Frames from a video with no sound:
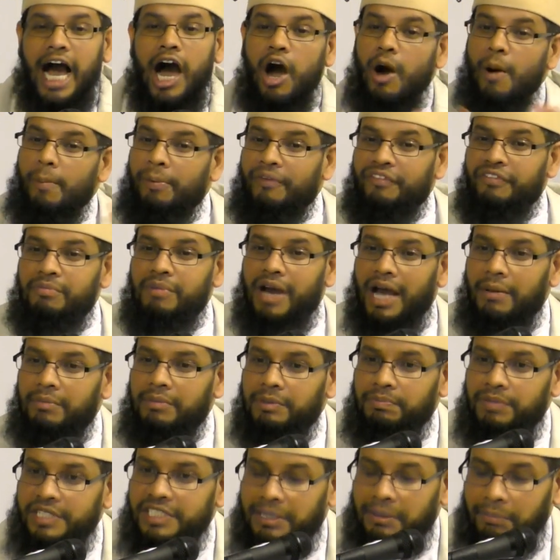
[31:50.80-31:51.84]
Our Prophet
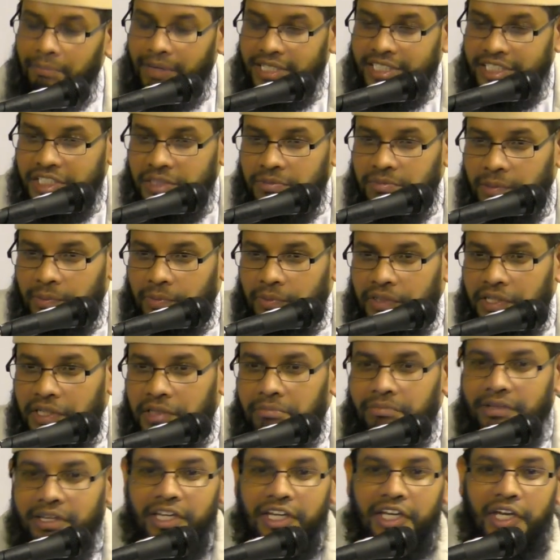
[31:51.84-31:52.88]
Muhammad, peace and blessings be upon
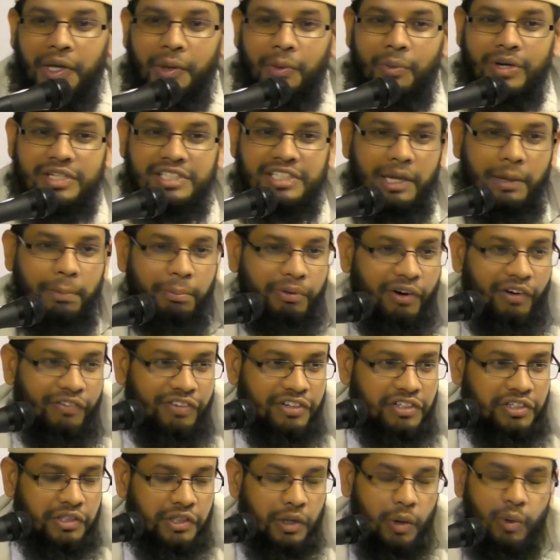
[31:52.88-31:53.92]
him, he was a
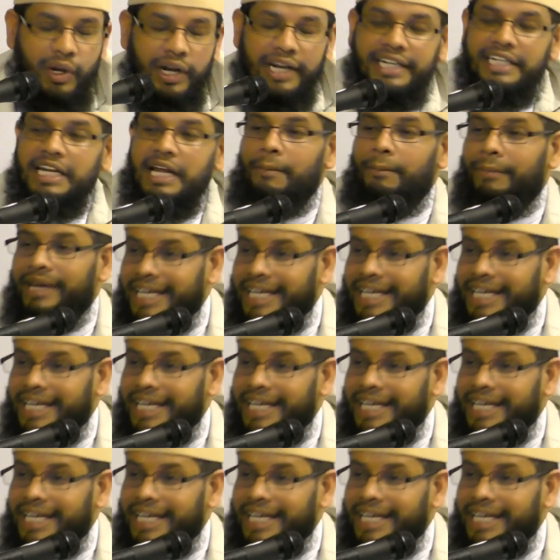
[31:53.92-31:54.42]
prophet to the whole entire